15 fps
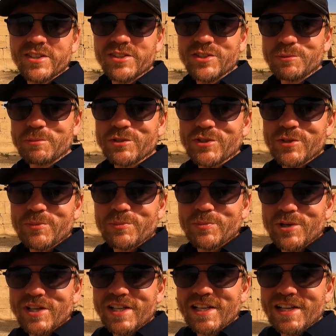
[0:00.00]
Just been doing
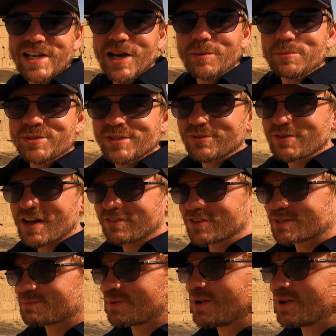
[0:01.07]
bloody laps around this